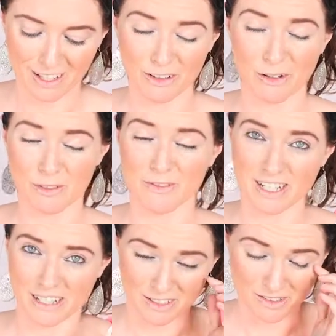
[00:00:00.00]
groups of
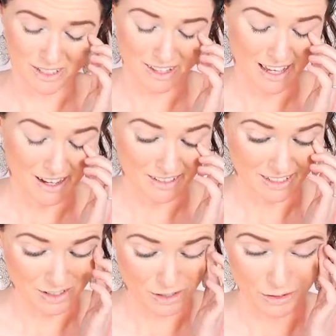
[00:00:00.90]
10, so it's 1,000
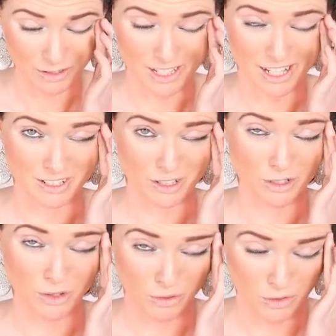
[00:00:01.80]
in total. So that is a
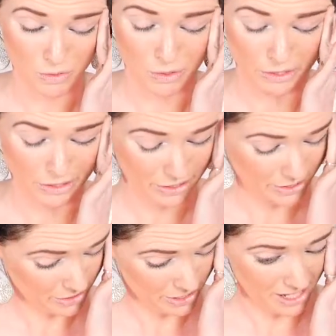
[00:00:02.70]
huge
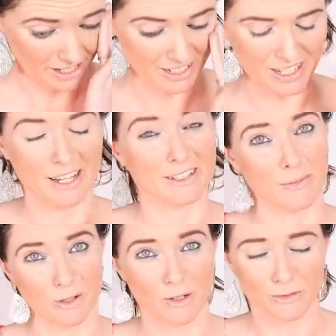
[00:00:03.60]
work and takes up
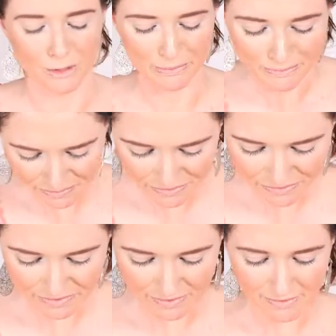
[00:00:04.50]
the whole room.
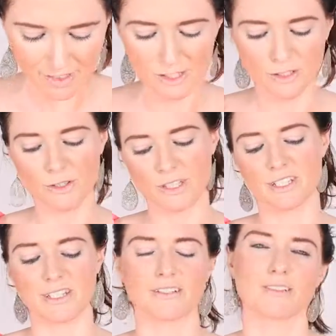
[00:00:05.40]
So you can
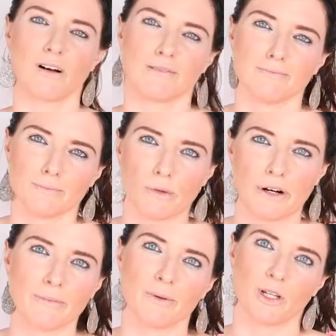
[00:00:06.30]
see this is quite
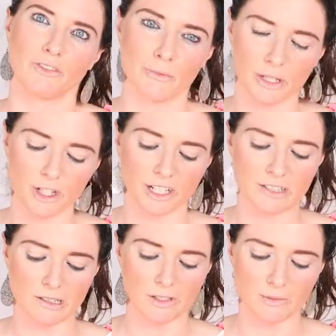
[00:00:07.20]
boring, but when you have a big chain,
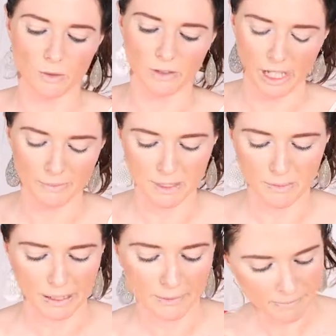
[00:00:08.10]
there's lots more games to
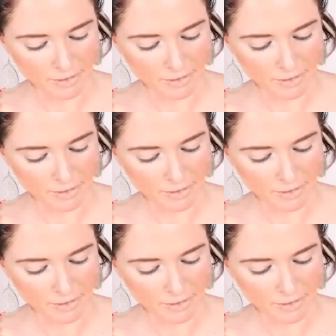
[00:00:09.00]
play.